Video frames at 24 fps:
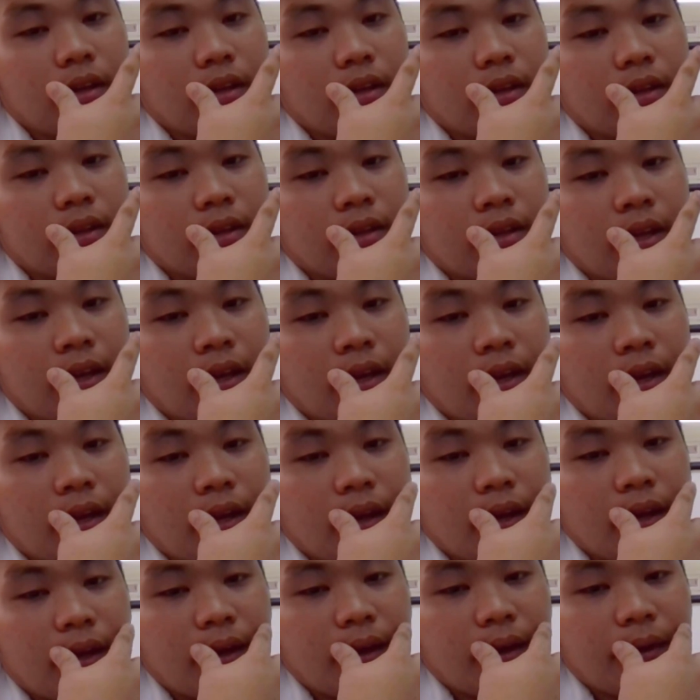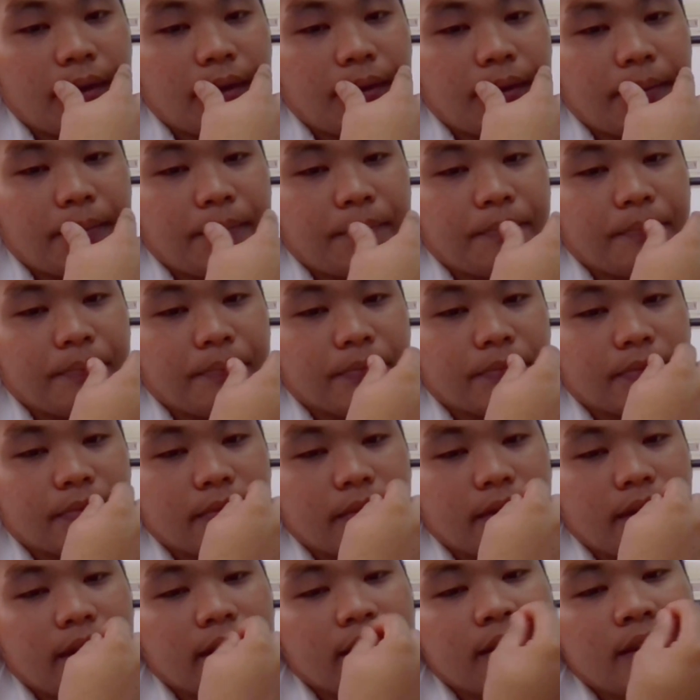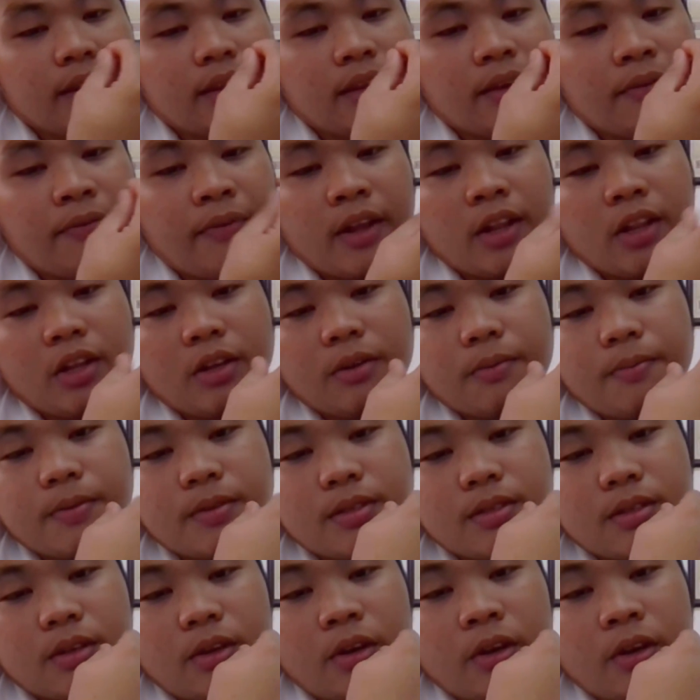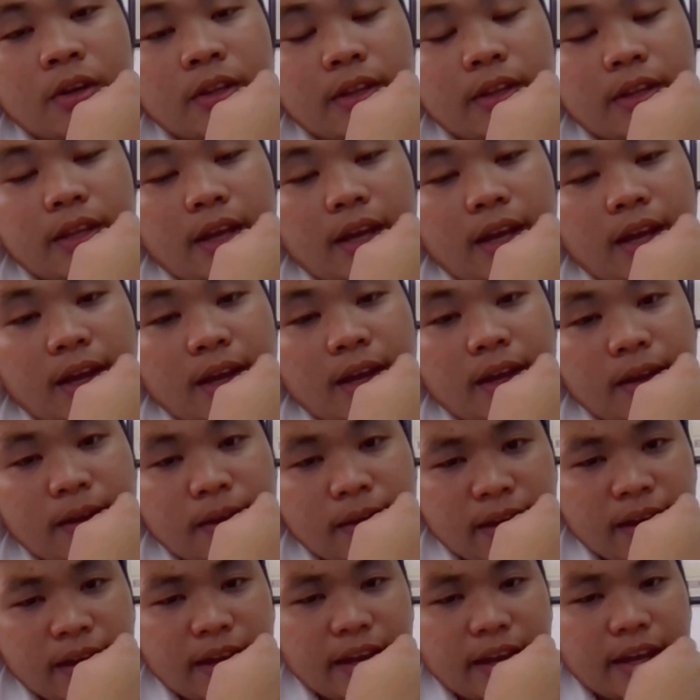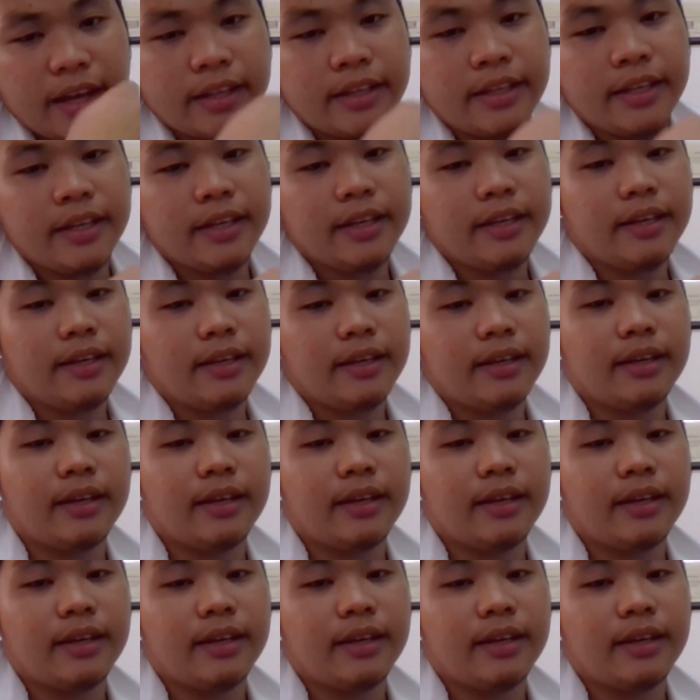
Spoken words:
the it develops on the edentulous